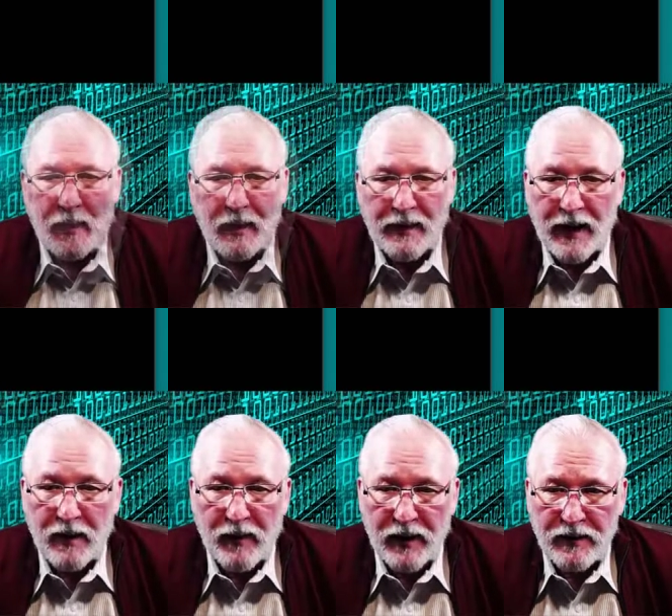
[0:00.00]

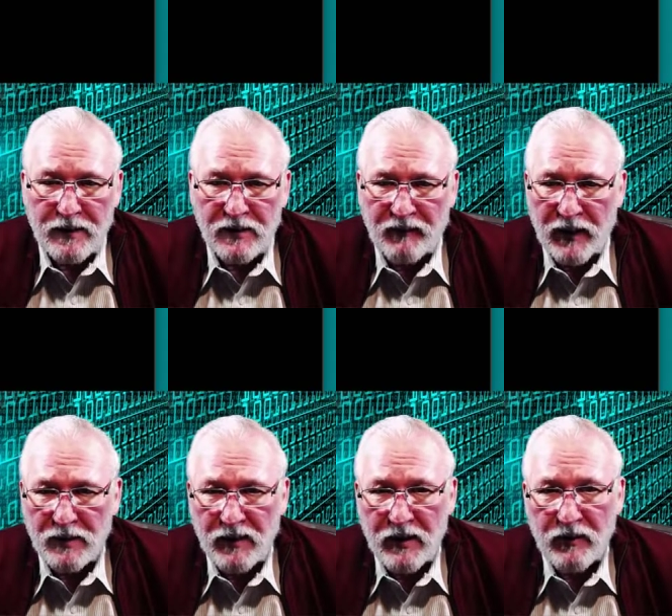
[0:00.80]
And that command is as
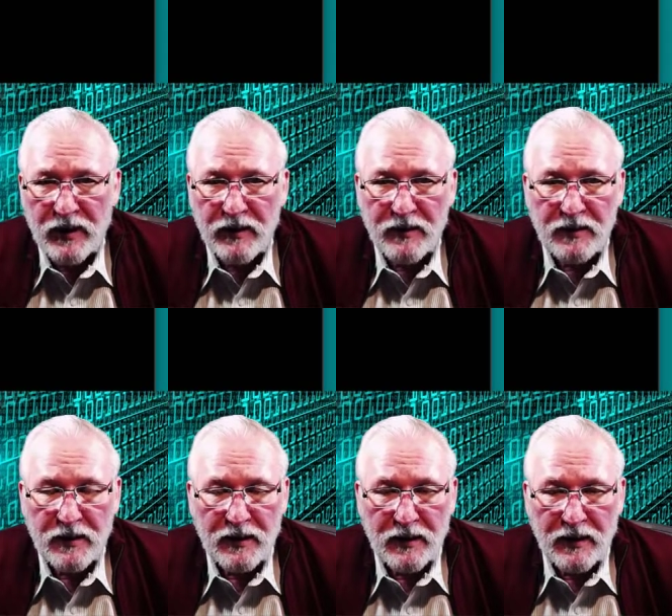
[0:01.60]
follows. By the way,
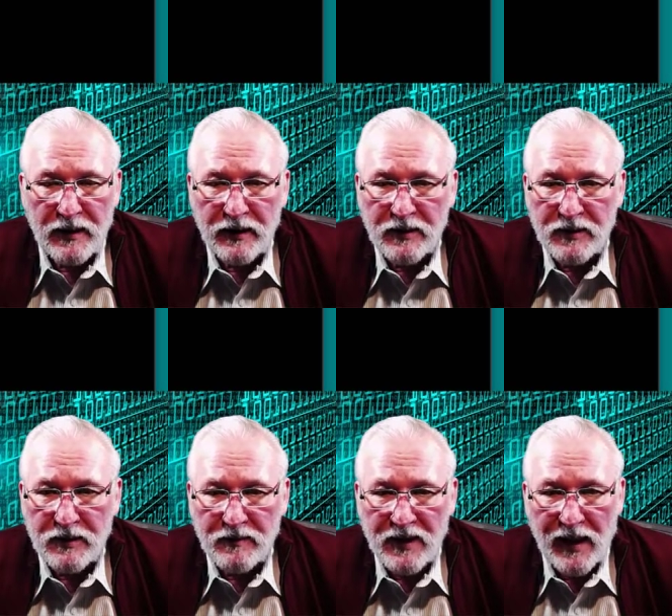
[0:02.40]
there's a link
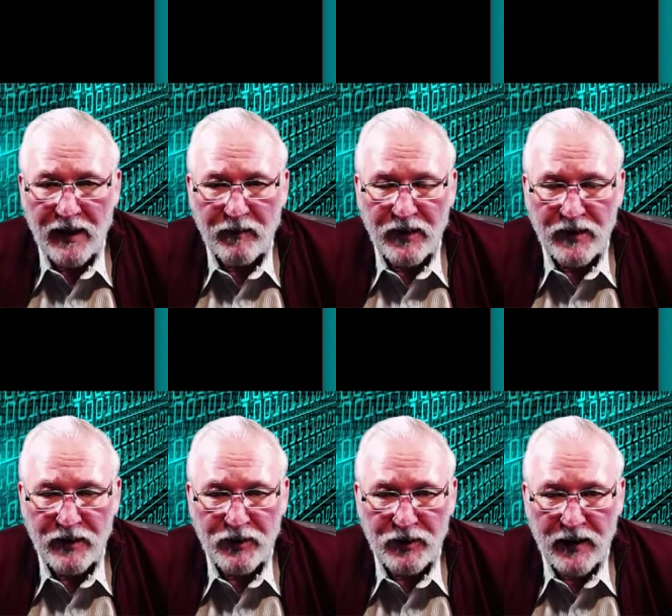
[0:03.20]
to some
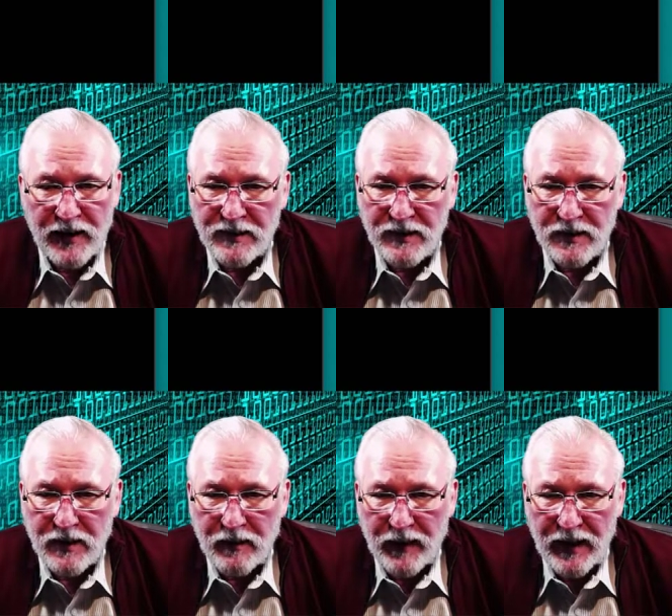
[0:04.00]
documentation that has
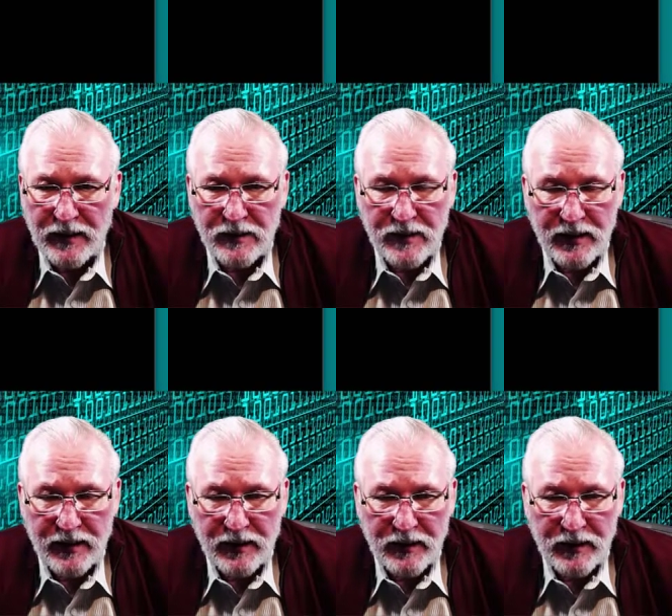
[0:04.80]
these
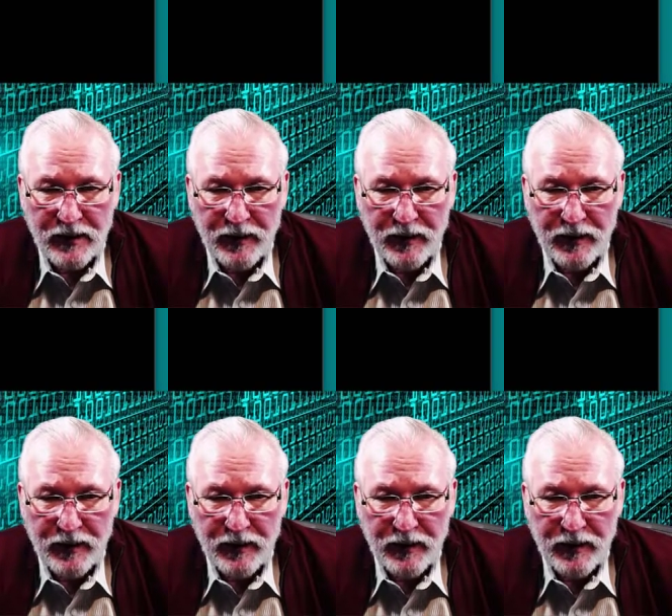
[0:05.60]
commands in it.